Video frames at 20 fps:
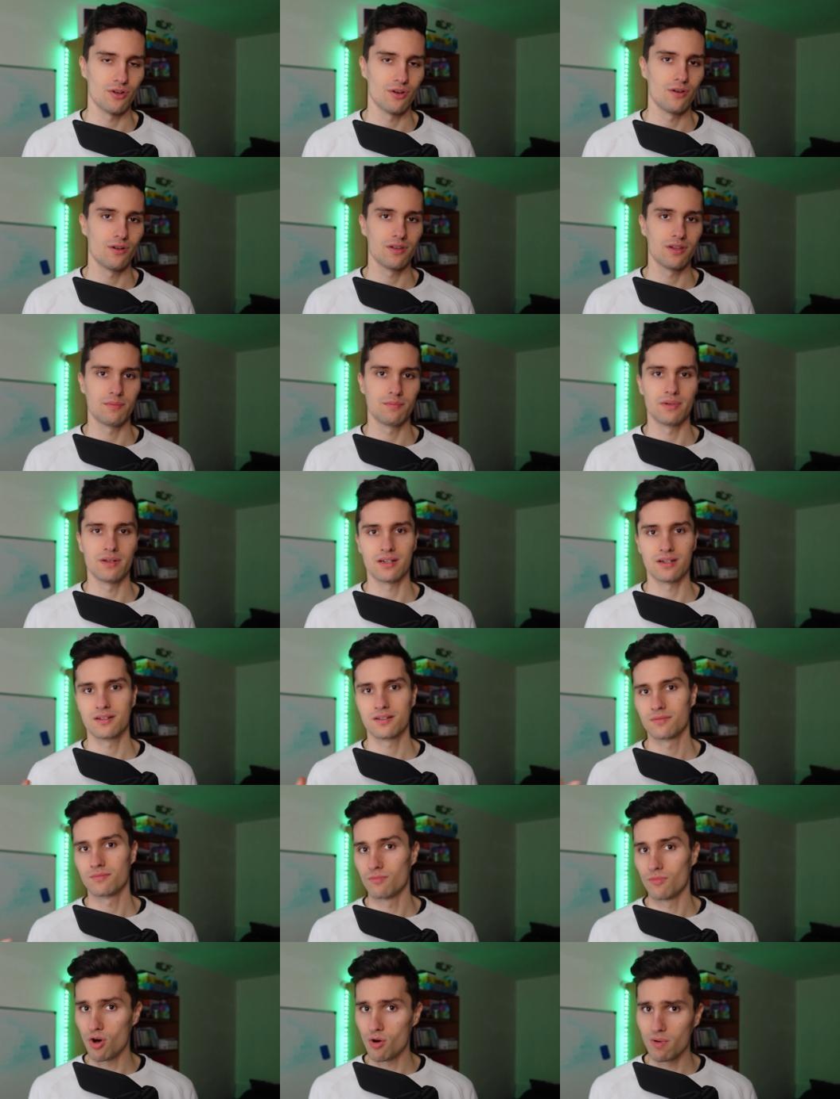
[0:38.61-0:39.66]
all the big
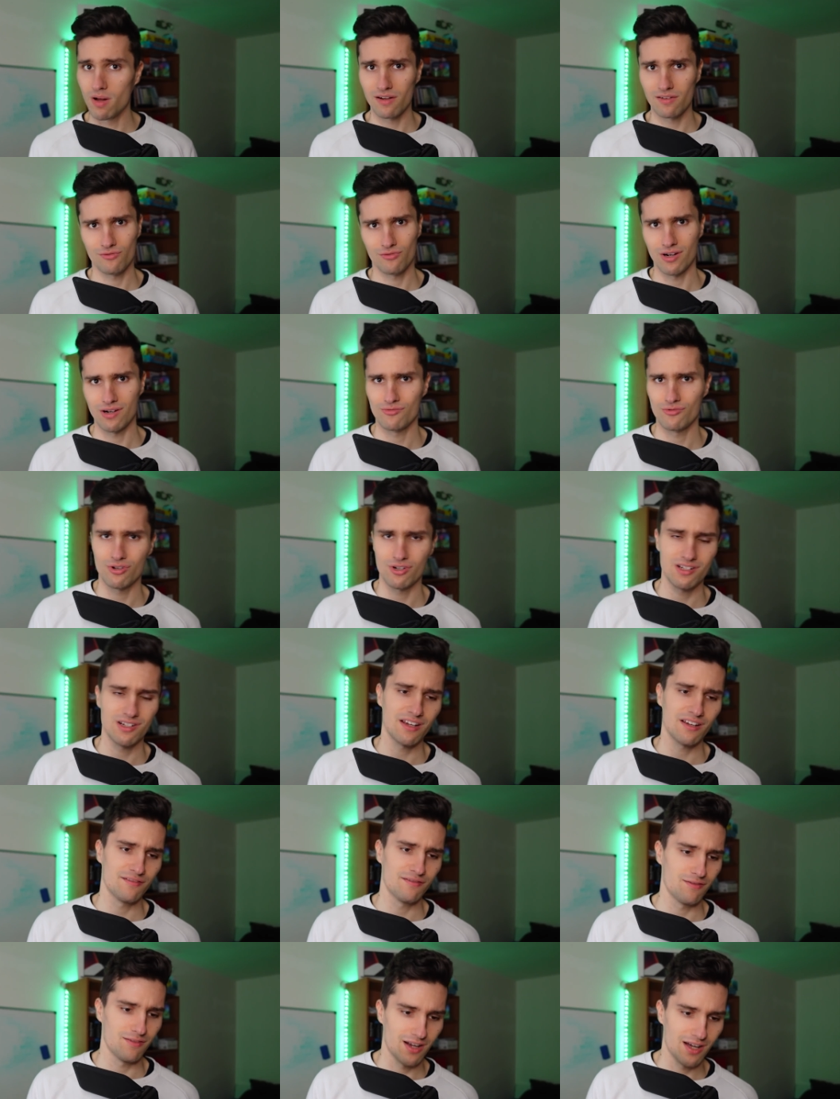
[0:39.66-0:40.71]
mobile frameworks
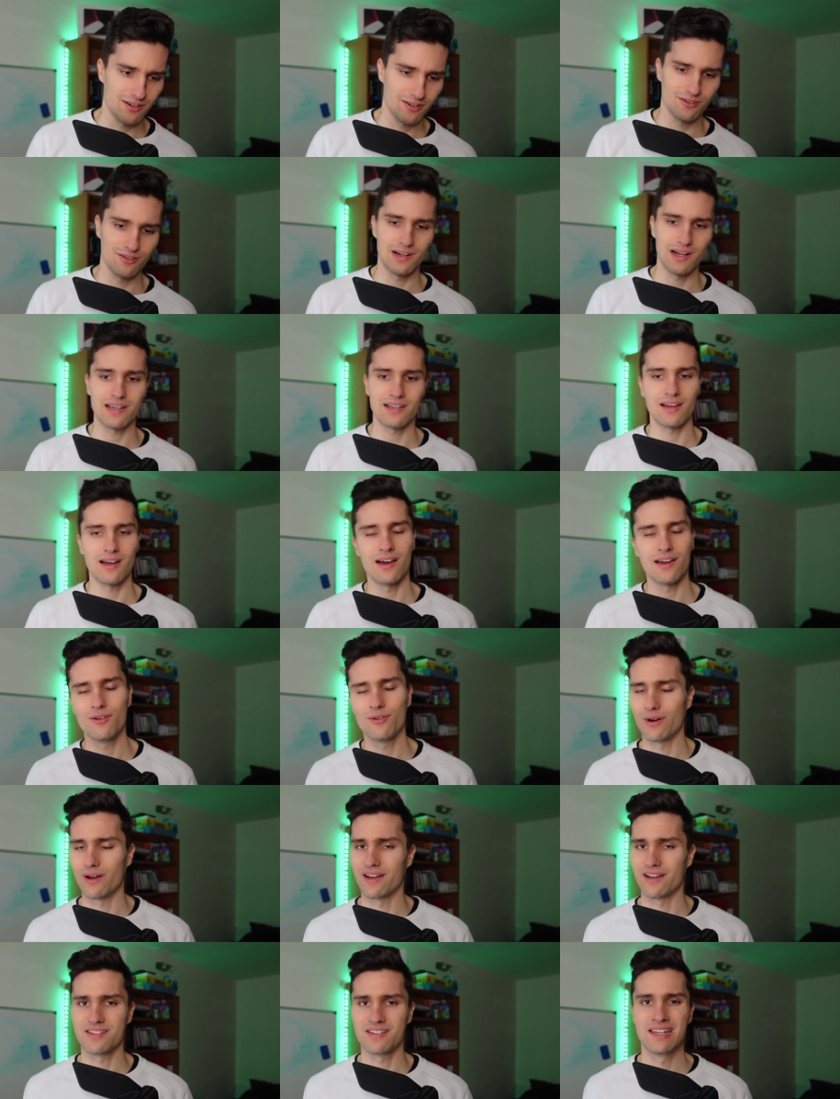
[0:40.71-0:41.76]
like Flutter, like
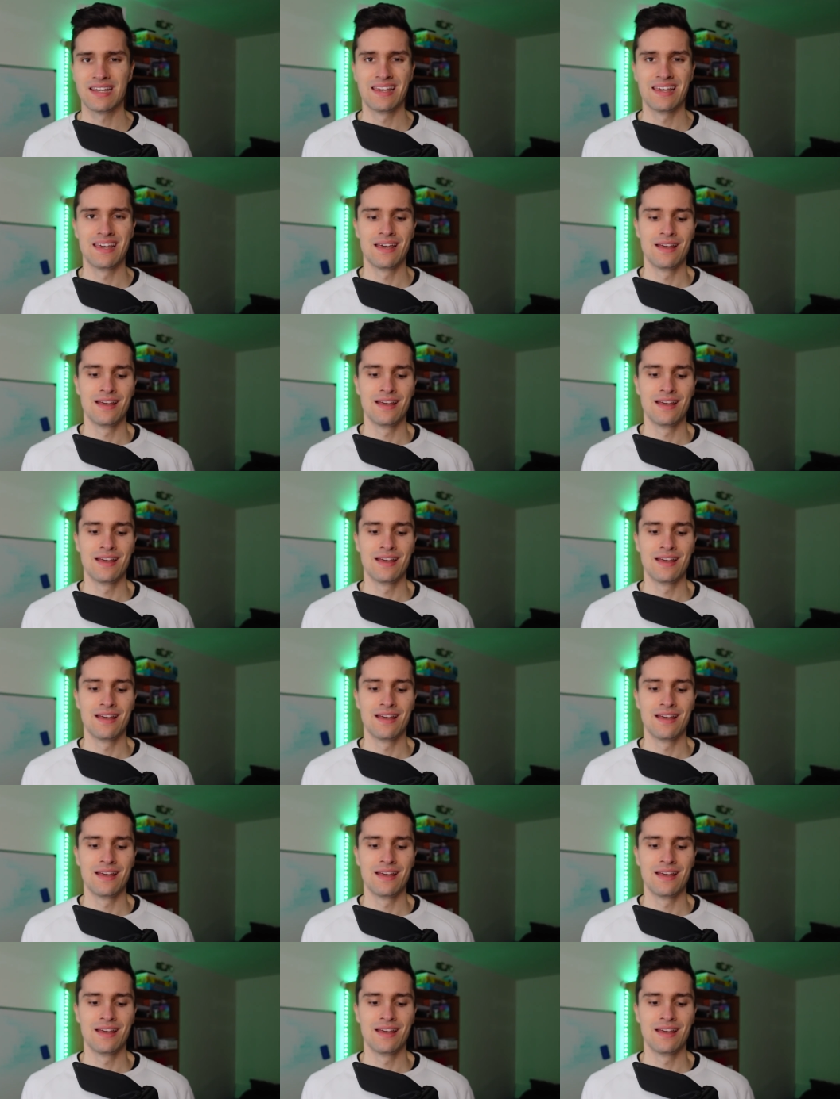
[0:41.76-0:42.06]
iOS,